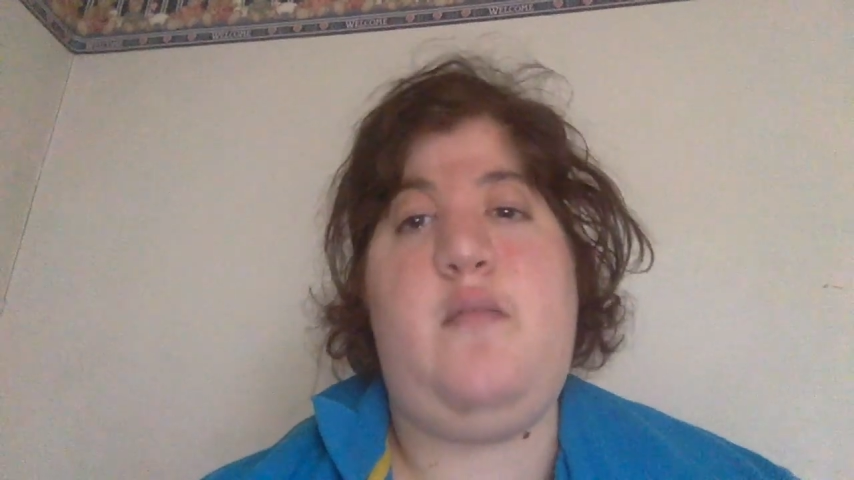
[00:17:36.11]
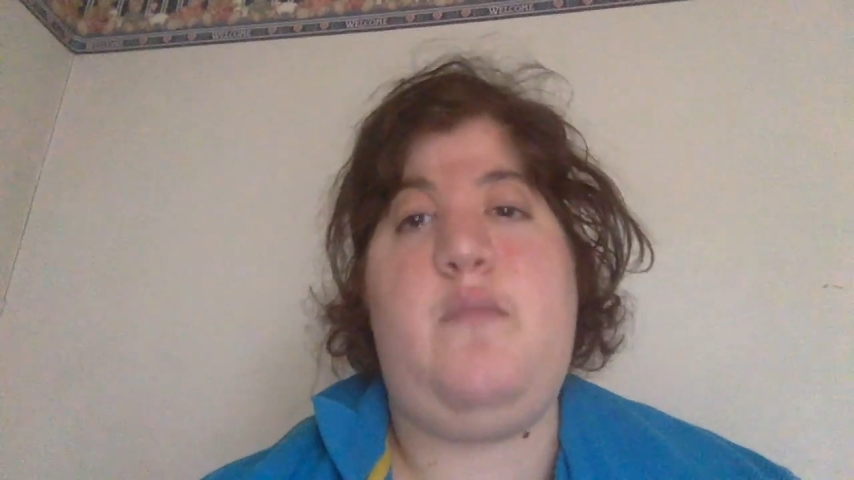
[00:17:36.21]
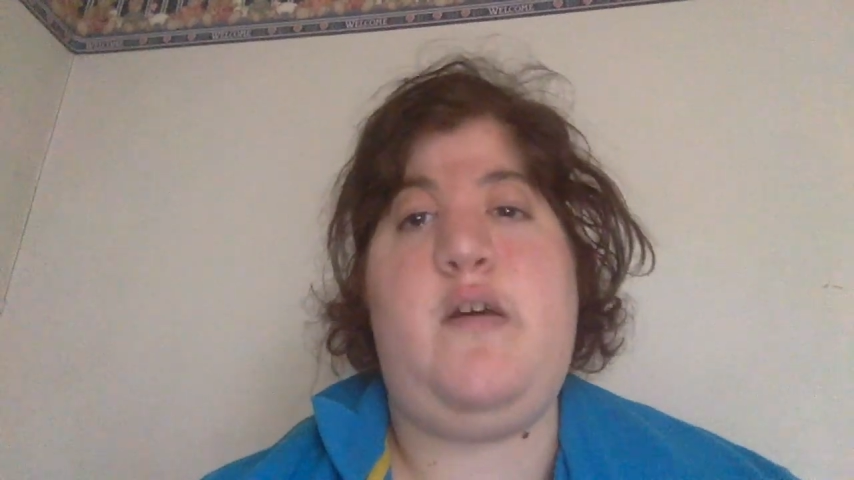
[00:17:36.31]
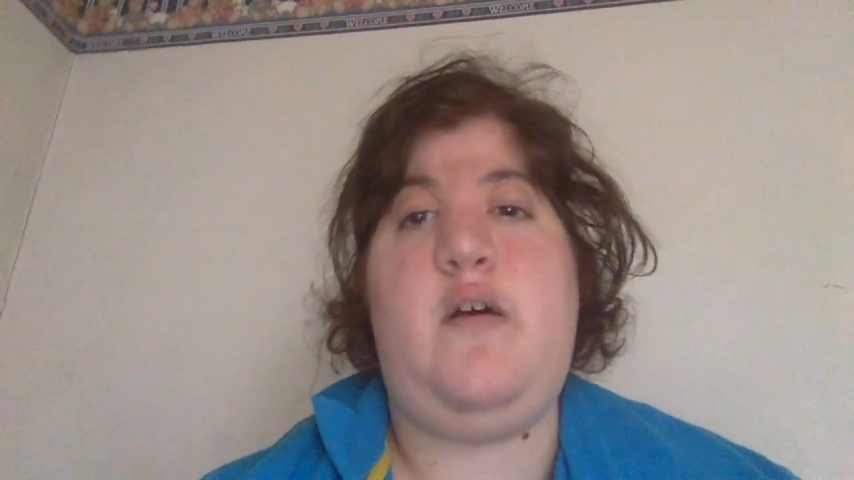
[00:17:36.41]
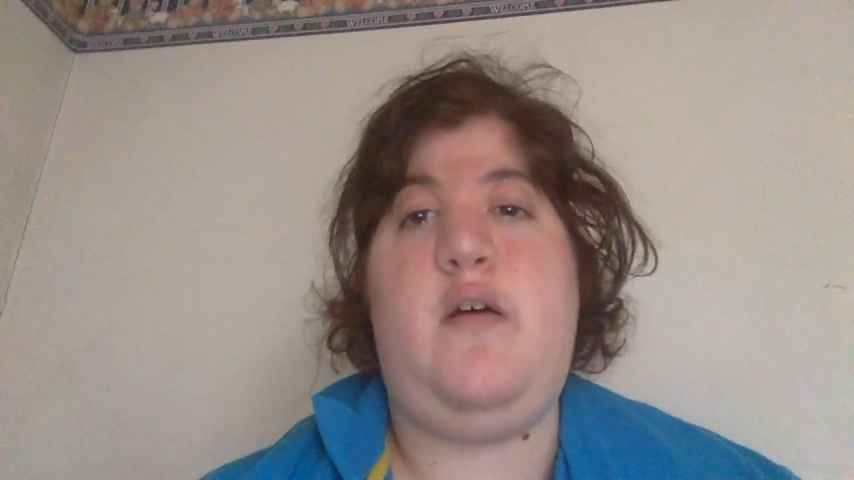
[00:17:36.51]

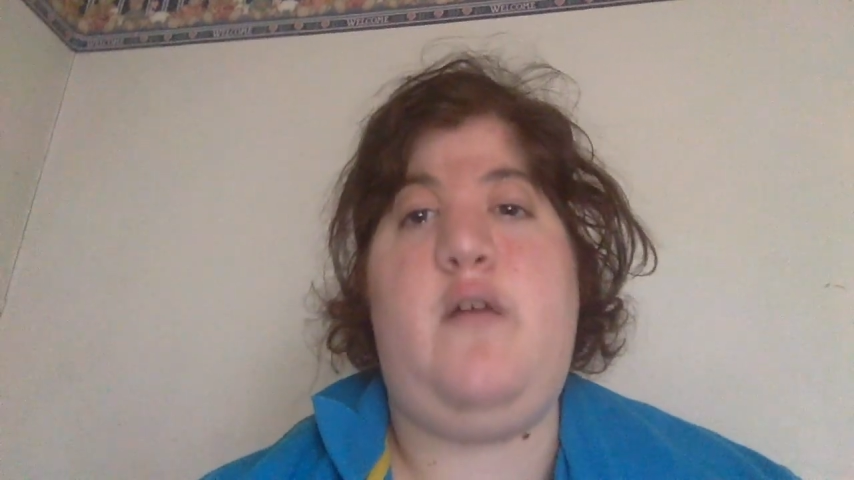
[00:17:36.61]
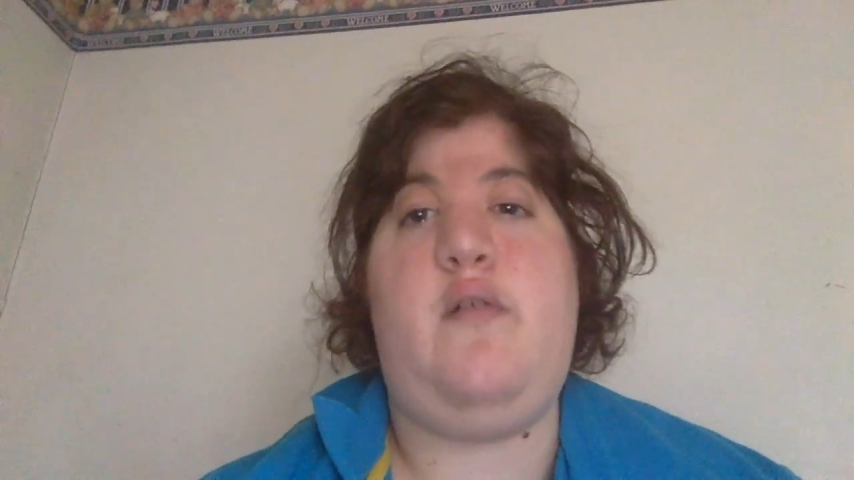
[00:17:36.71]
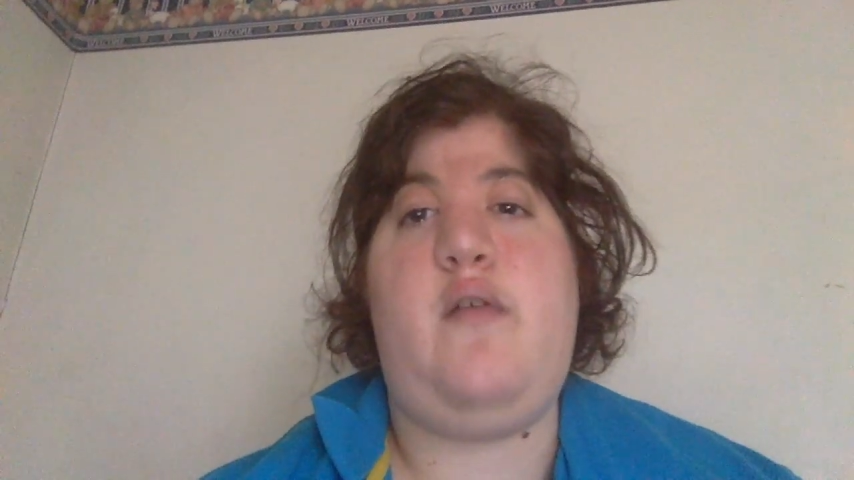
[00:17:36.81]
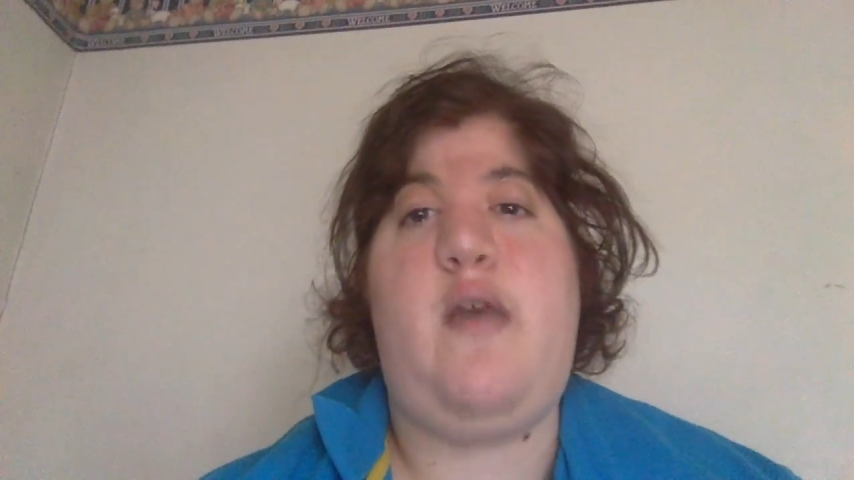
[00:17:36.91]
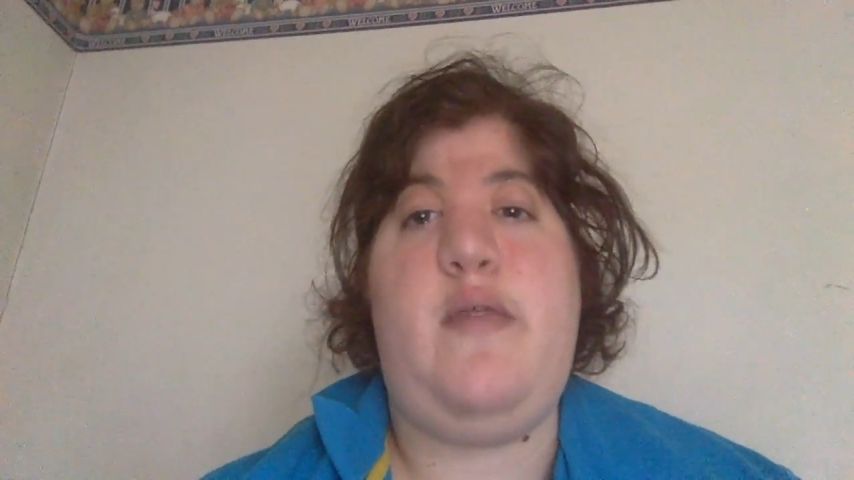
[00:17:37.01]

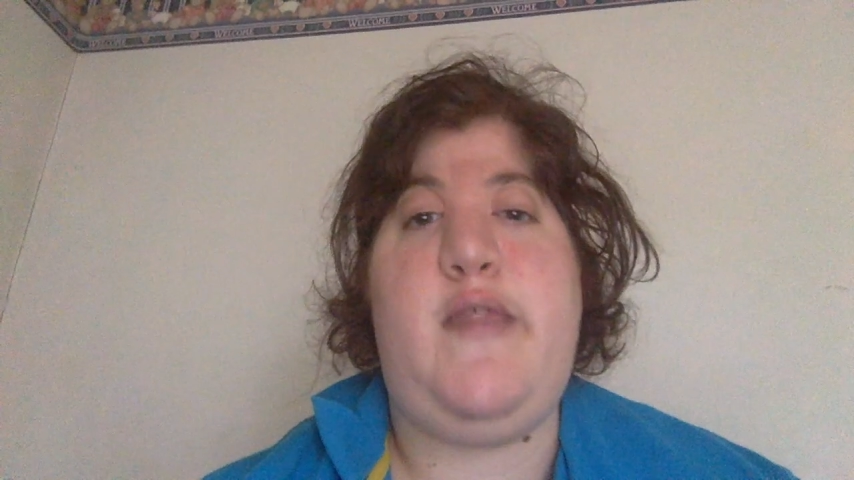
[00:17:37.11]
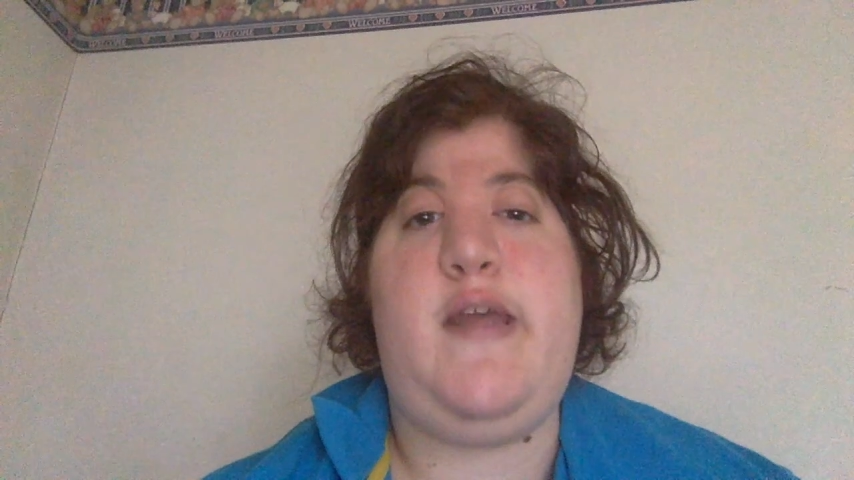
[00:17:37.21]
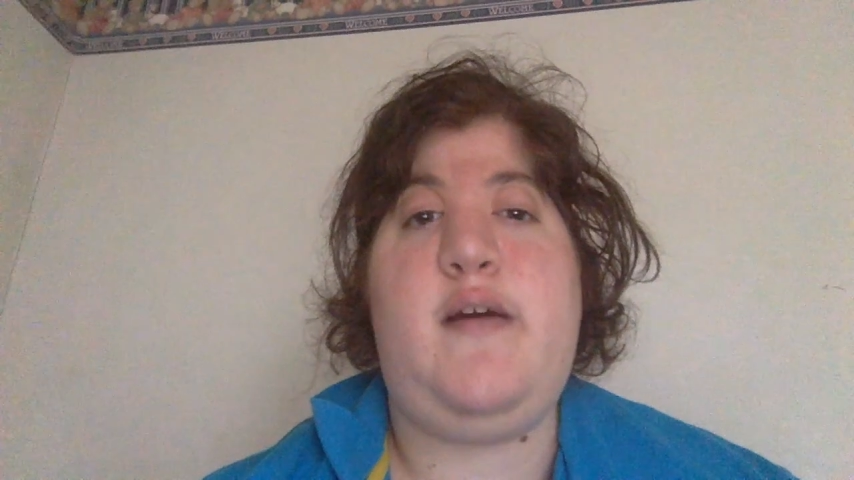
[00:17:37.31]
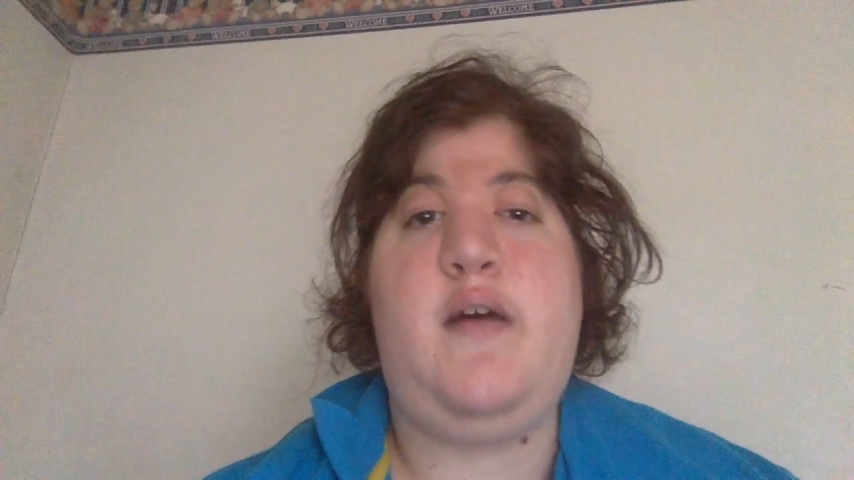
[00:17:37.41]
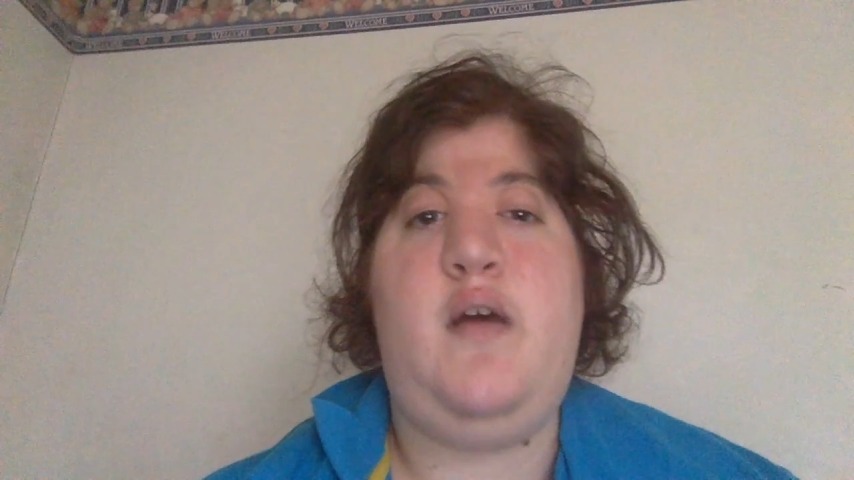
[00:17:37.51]
because I think